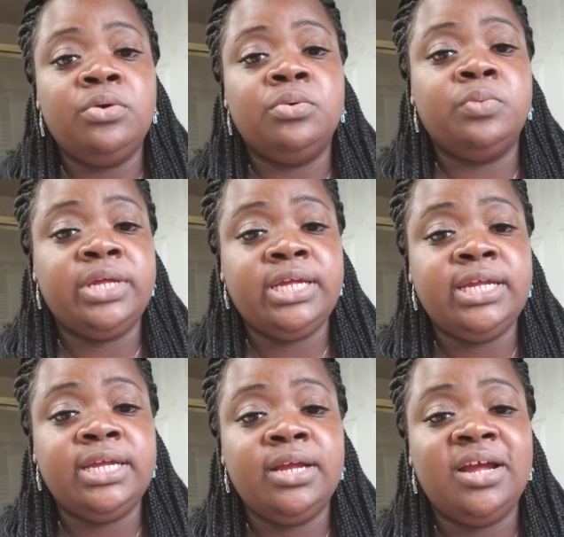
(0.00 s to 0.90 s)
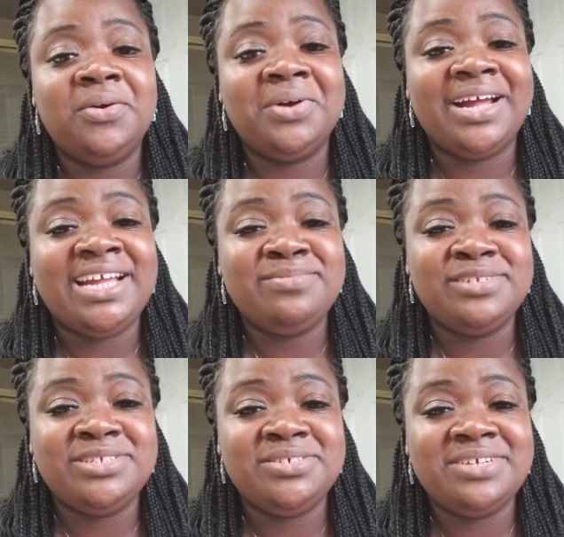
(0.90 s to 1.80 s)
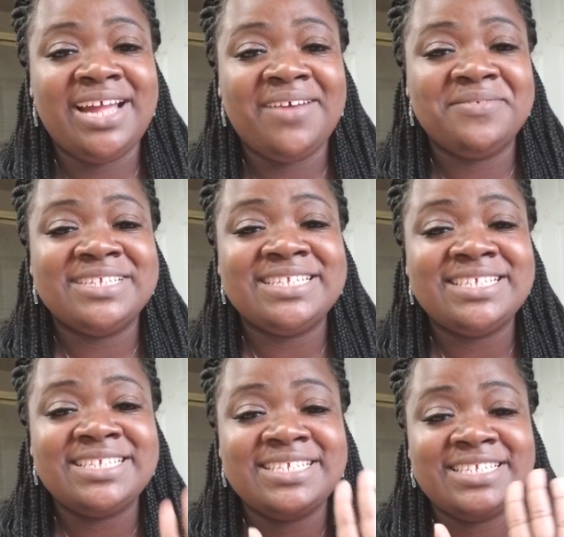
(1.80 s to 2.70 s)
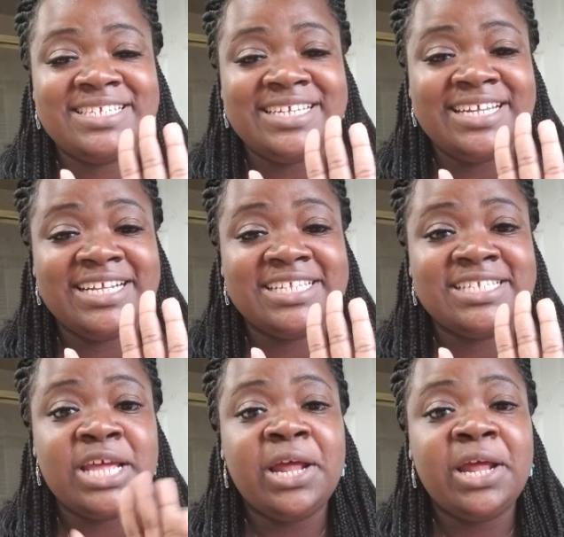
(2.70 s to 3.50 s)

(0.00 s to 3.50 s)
we were able to have 6